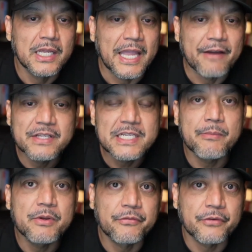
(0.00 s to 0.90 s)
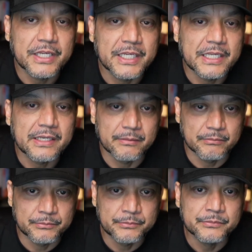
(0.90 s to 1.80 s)
Every time you forget,
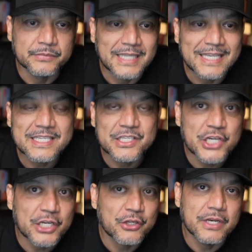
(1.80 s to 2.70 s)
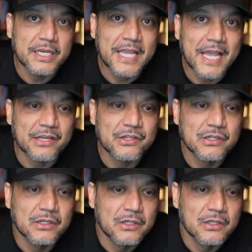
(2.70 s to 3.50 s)
that's a check you didn't cash.